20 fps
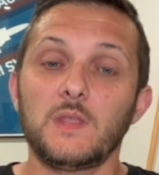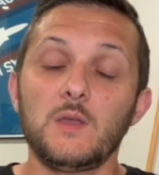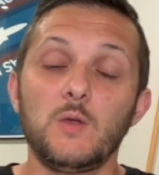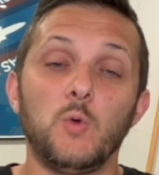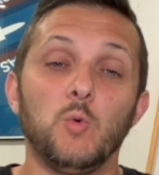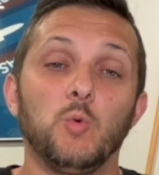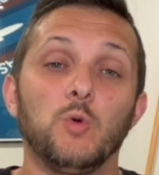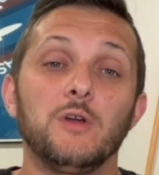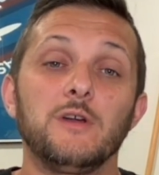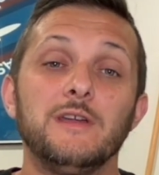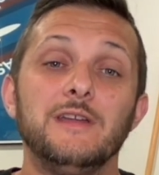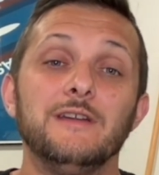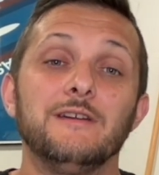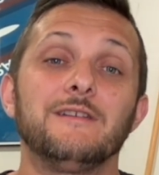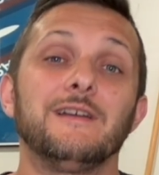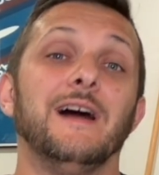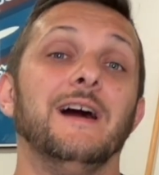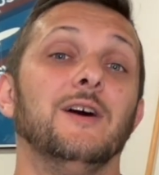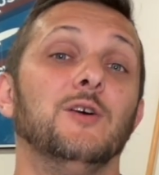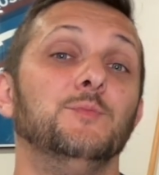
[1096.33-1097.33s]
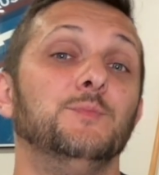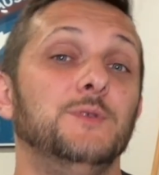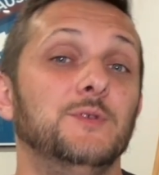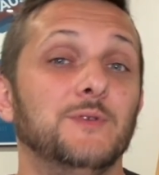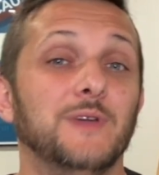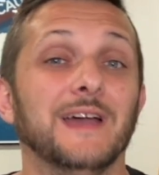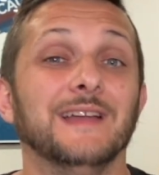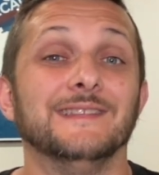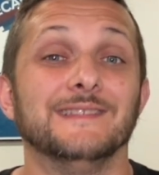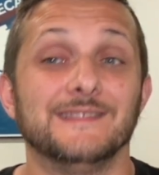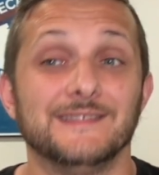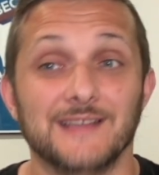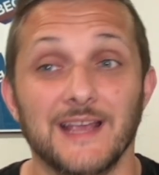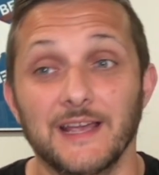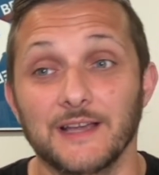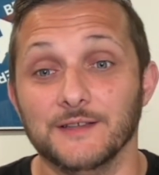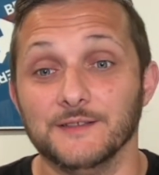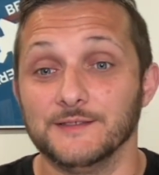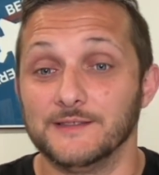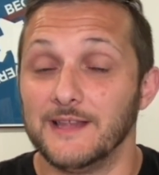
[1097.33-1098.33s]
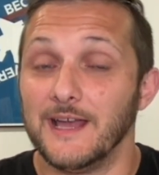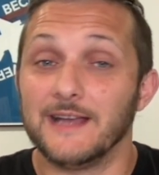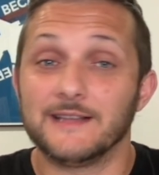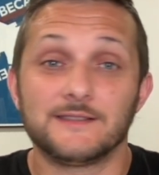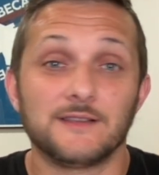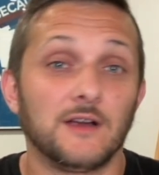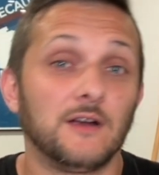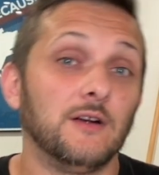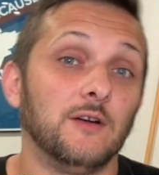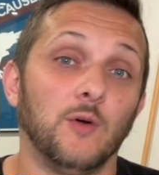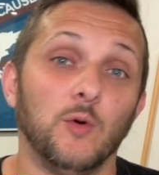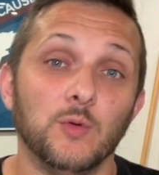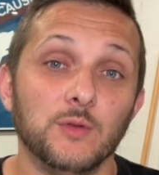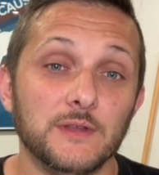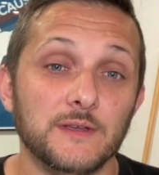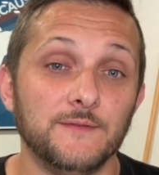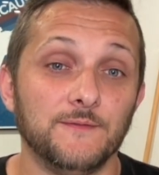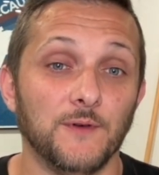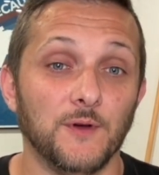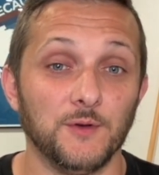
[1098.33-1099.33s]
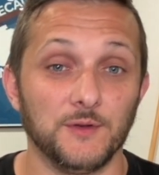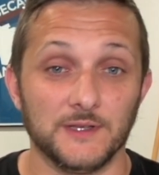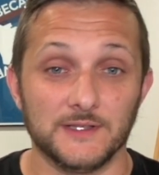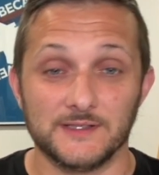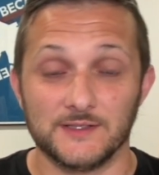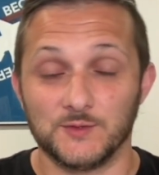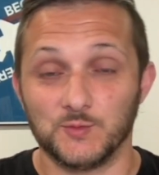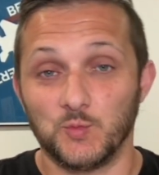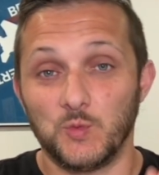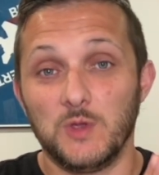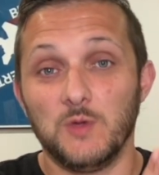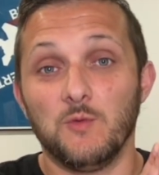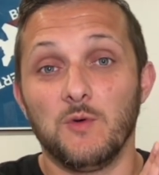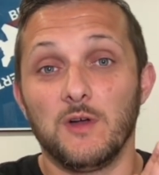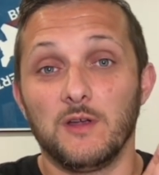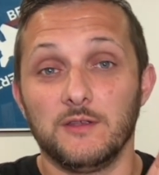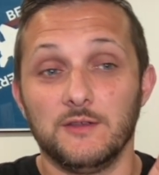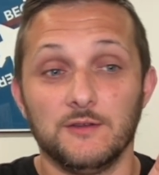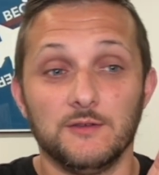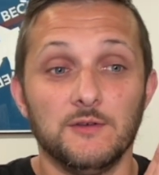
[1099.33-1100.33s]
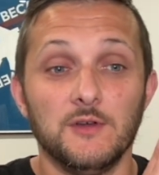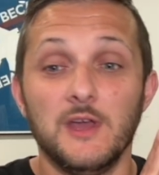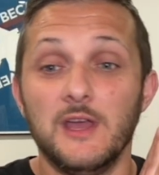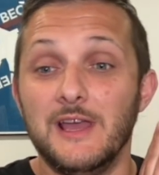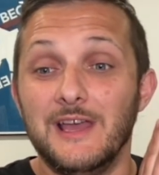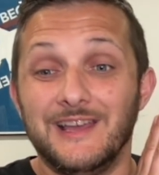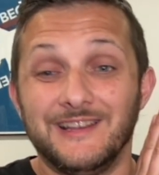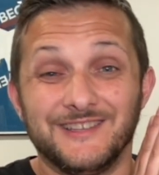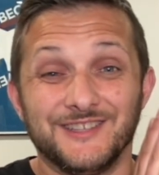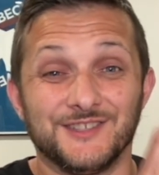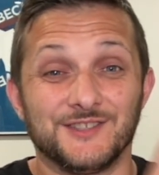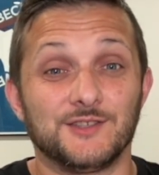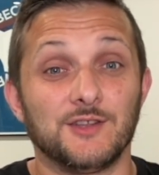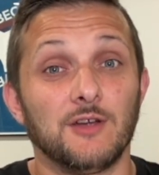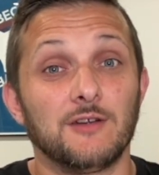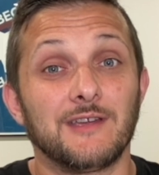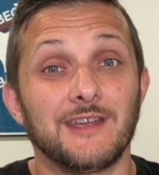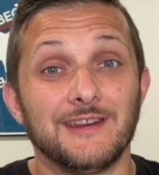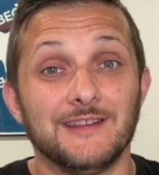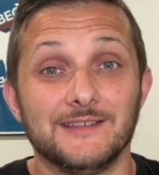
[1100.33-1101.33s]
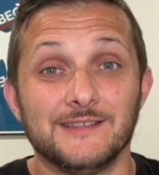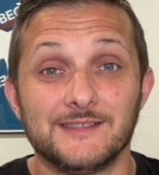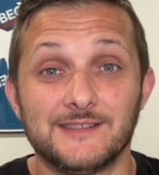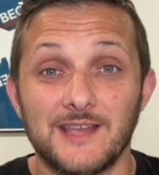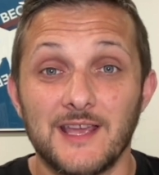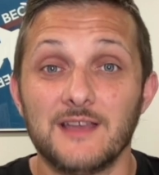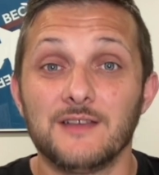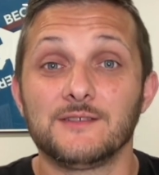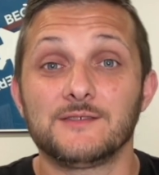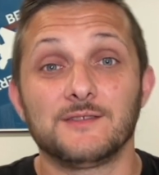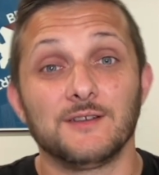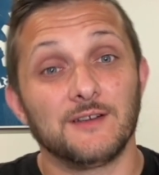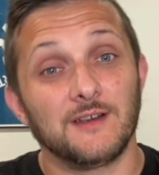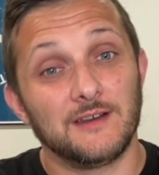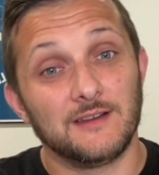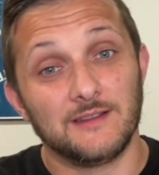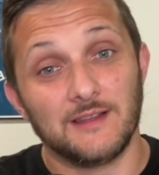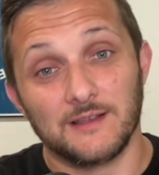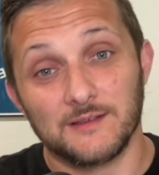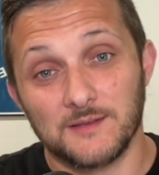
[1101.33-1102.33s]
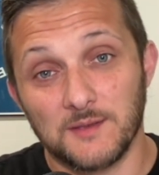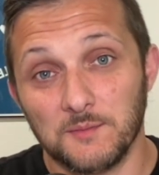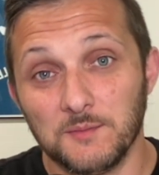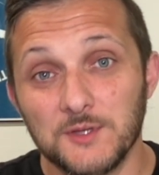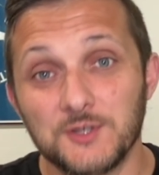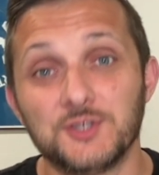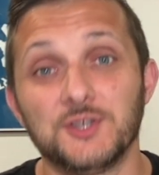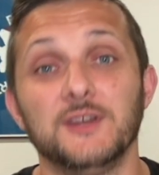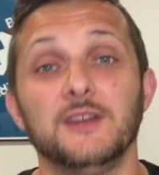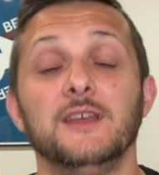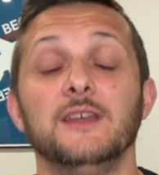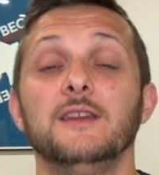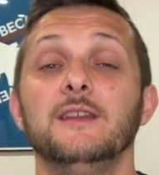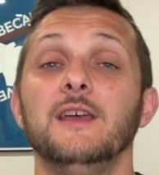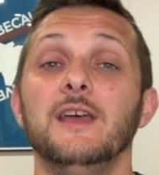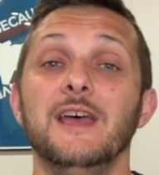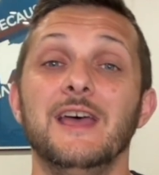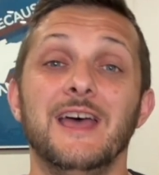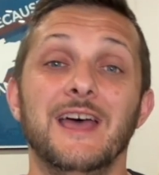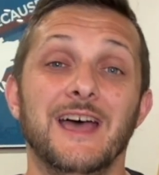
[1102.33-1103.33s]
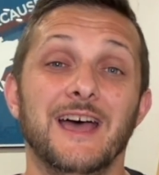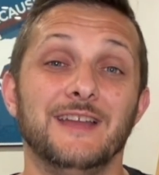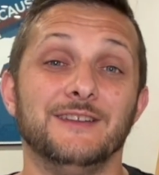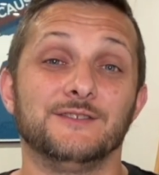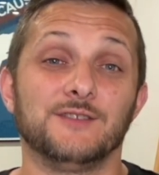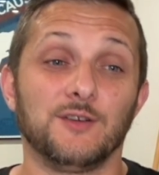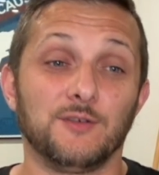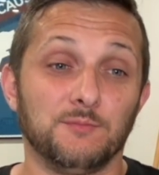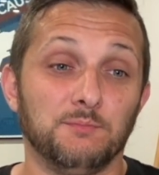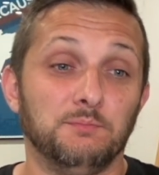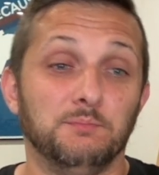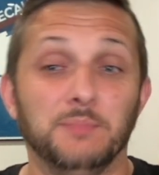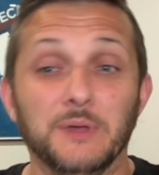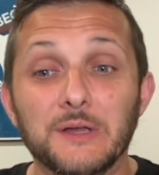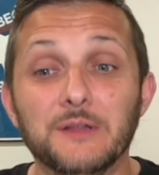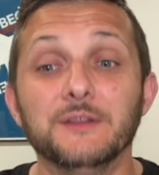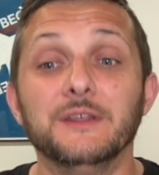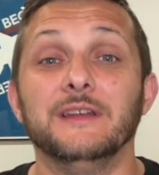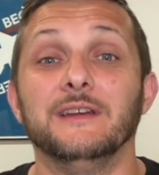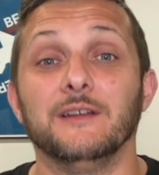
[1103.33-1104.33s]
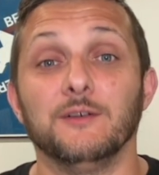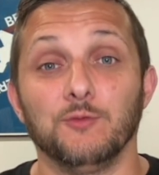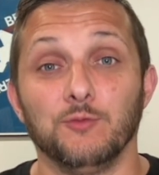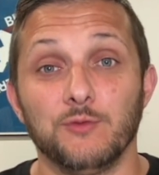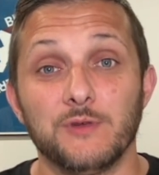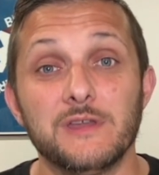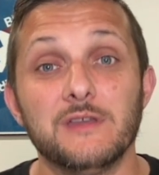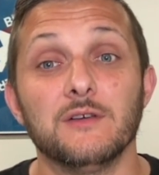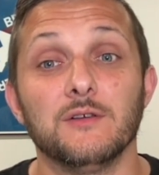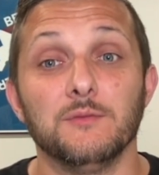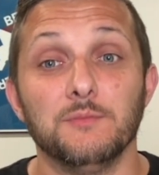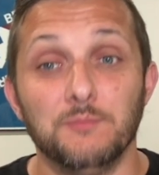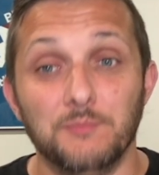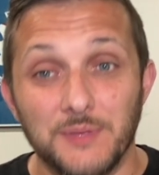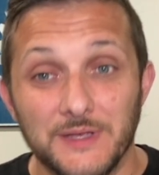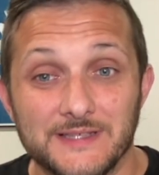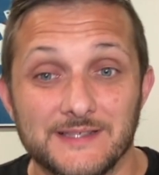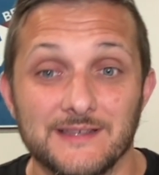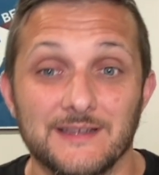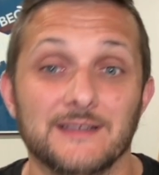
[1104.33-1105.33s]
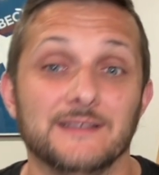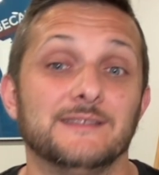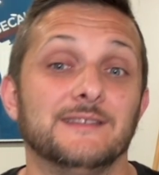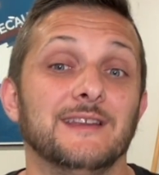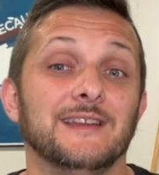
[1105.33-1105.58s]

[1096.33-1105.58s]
We're here to help you get sales. That's our only focus, is we want you to start getting sales, start getting that commission in, and start building a real business.